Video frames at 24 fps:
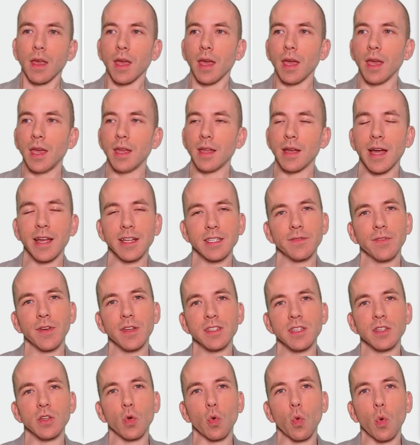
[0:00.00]
it
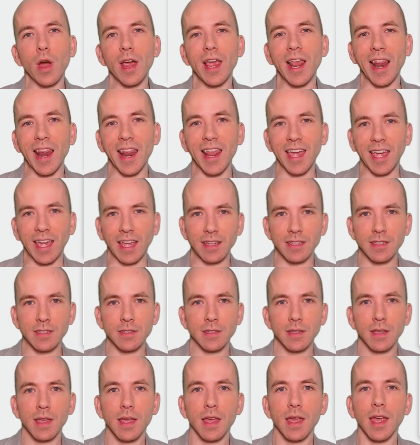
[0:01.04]
activated quite late
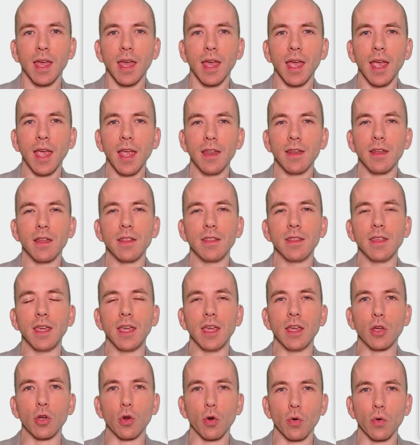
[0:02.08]
in the
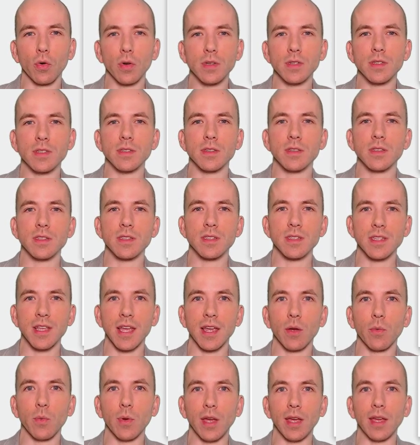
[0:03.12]
current
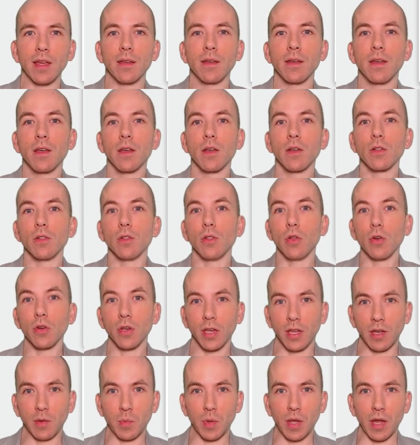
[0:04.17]
SegWit
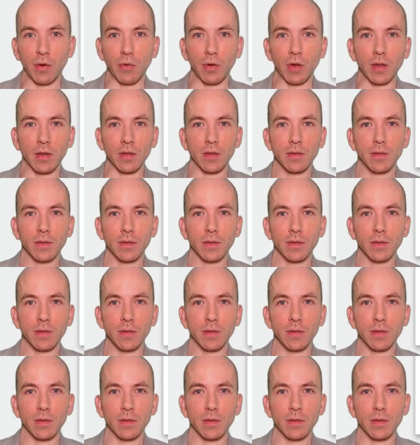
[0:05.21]
lock-in period.